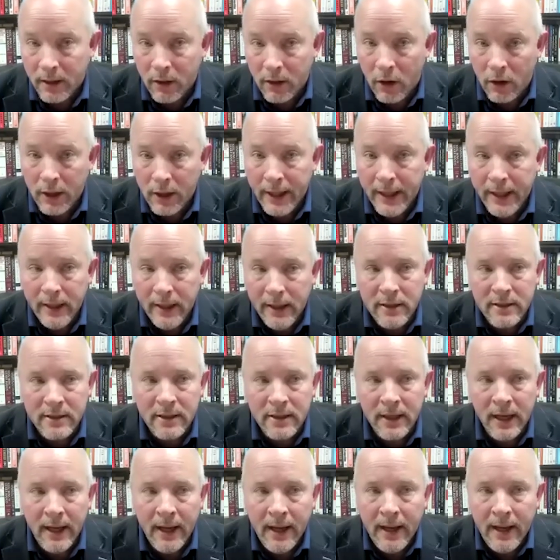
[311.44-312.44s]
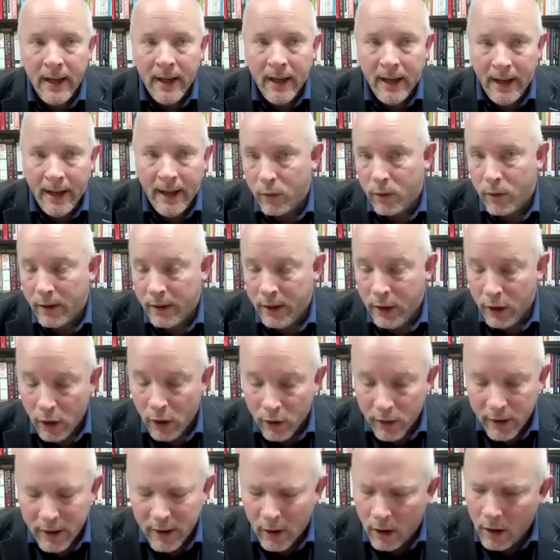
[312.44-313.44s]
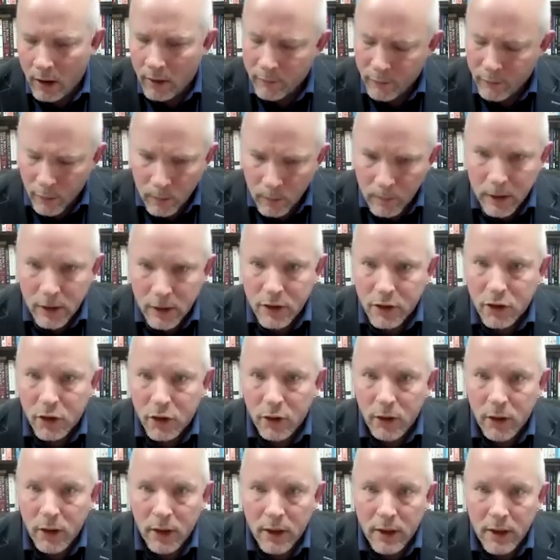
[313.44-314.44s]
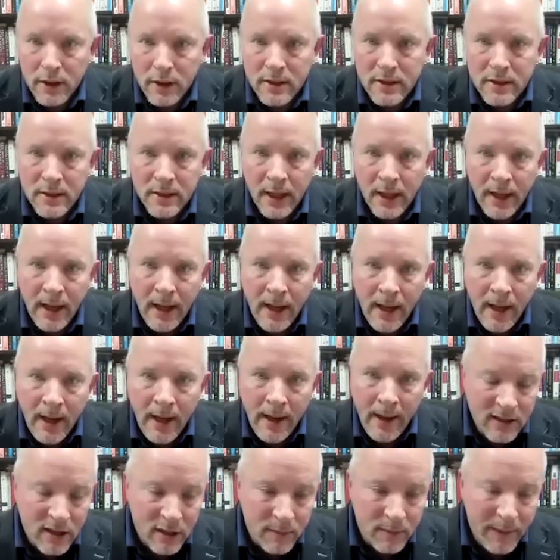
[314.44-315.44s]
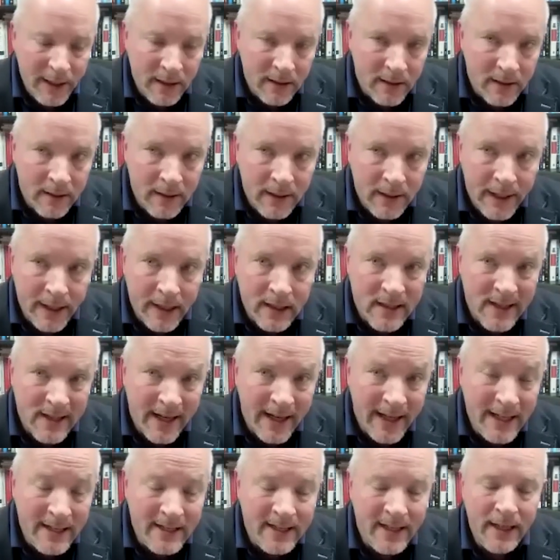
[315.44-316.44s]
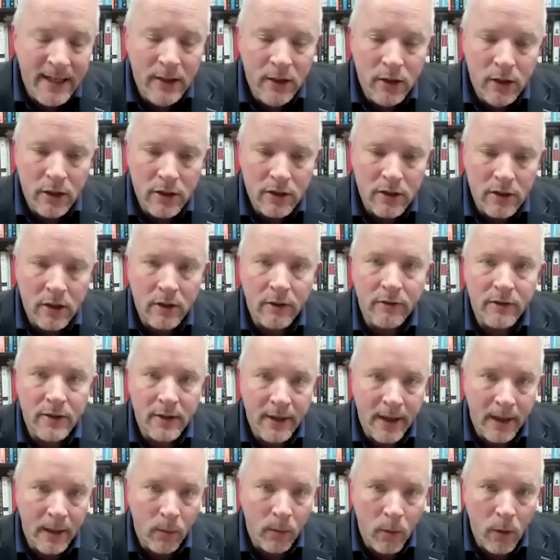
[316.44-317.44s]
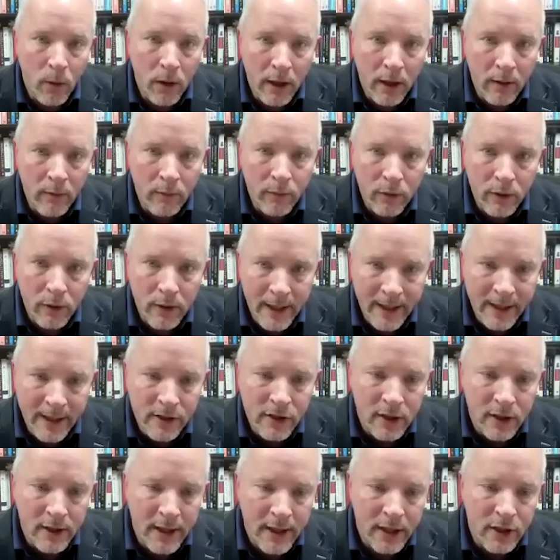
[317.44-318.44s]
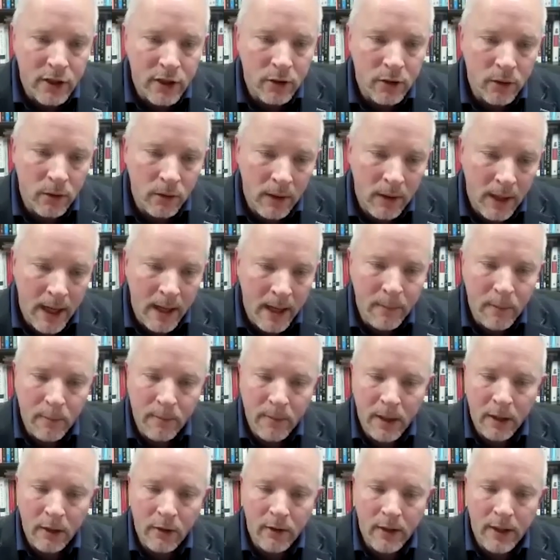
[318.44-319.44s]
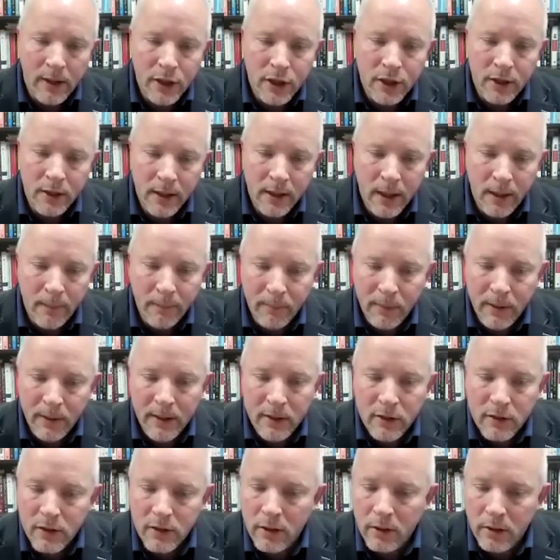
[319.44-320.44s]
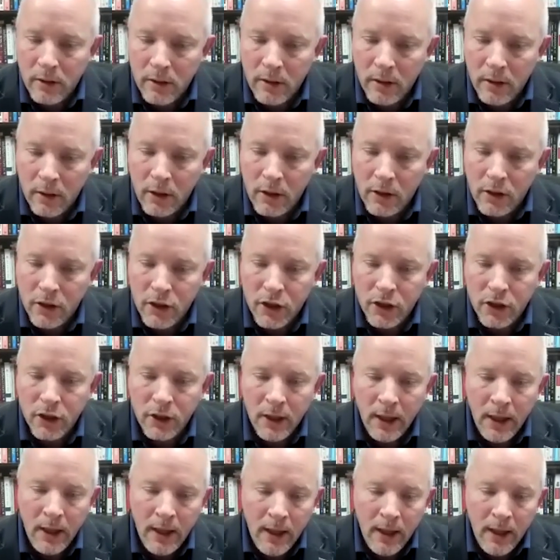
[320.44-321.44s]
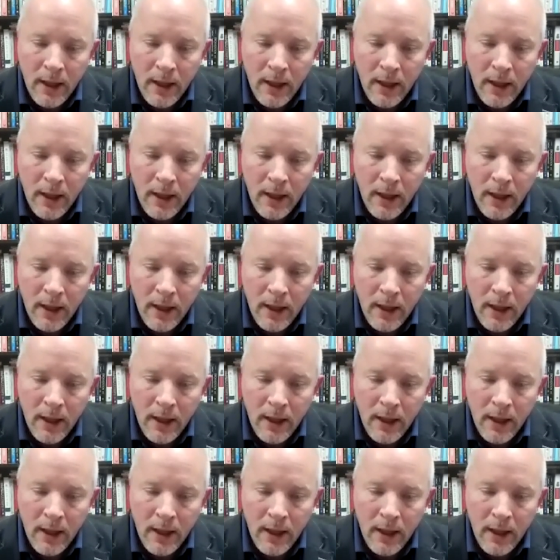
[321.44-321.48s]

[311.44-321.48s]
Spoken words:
colleagues for a year and a half, almost 2 years, and spent the next 18 years after that working for an international labor migration company, so a large